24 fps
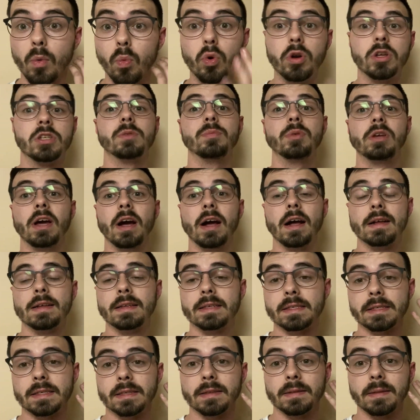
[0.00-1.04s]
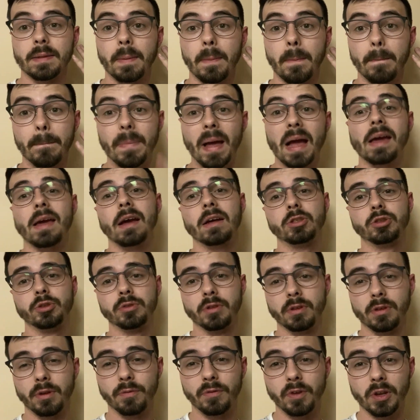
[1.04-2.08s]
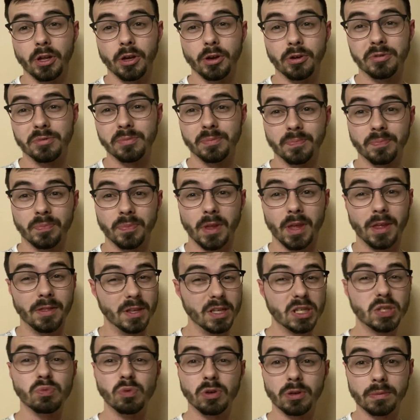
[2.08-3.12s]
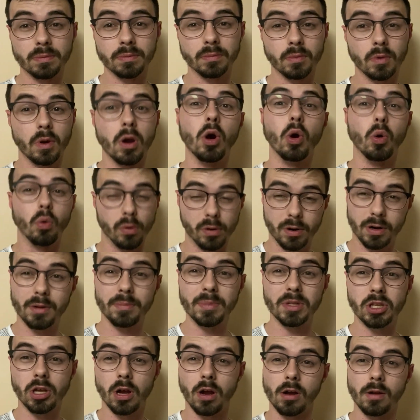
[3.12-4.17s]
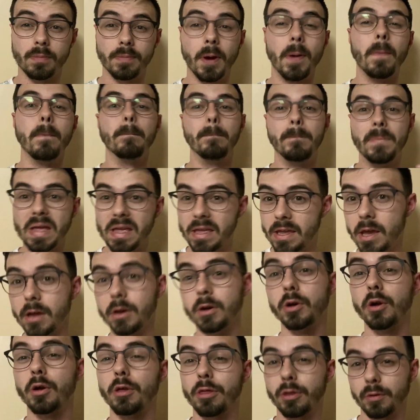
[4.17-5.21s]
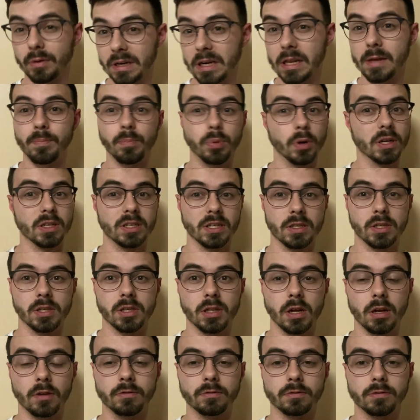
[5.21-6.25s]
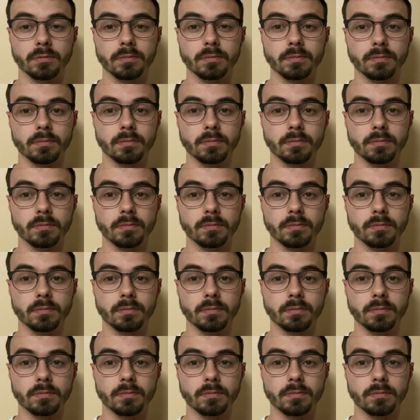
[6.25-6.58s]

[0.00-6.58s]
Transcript: What is up, you guys? Back at you with another video, and this one, we're going to be talking about beginner 3D printing stuff.